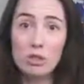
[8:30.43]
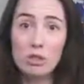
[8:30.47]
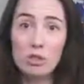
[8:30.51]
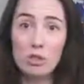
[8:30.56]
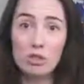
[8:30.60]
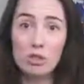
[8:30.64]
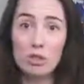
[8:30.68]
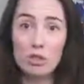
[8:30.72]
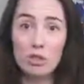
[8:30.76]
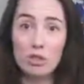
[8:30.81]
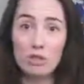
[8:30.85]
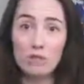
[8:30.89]
so
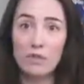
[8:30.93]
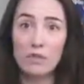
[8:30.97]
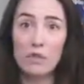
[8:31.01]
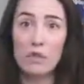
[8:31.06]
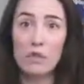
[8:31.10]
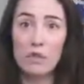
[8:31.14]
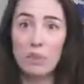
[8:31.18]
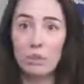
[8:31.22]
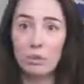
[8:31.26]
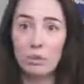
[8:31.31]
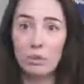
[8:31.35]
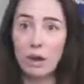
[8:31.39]
you can feel
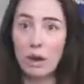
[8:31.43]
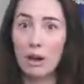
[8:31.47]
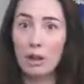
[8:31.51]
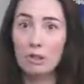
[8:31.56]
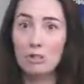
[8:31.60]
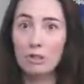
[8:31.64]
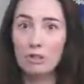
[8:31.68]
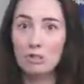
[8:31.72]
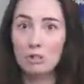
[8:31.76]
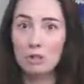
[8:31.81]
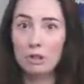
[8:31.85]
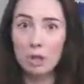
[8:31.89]
good about
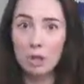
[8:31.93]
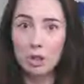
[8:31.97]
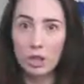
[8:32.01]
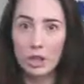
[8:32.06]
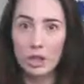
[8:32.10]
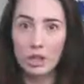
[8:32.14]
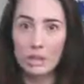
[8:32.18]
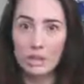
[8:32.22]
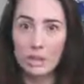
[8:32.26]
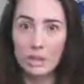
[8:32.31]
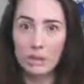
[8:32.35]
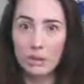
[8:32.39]

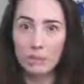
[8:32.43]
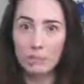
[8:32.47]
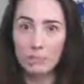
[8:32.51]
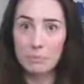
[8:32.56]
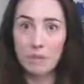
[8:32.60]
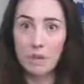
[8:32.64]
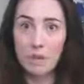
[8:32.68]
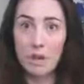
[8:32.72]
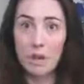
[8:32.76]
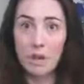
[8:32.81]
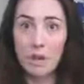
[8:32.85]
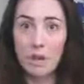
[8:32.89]
utilizing it
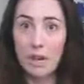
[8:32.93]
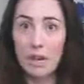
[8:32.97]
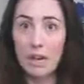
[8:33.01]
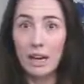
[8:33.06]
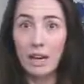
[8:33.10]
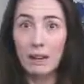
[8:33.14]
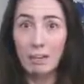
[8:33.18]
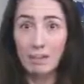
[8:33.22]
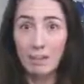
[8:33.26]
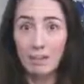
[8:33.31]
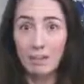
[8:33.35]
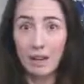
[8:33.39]
and
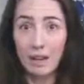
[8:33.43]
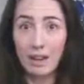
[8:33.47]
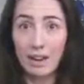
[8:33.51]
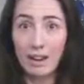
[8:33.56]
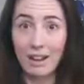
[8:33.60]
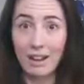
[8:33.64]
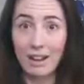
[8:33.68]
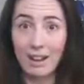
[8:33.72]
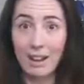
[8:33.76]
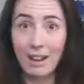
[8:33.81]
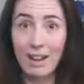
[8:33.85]
implementing it.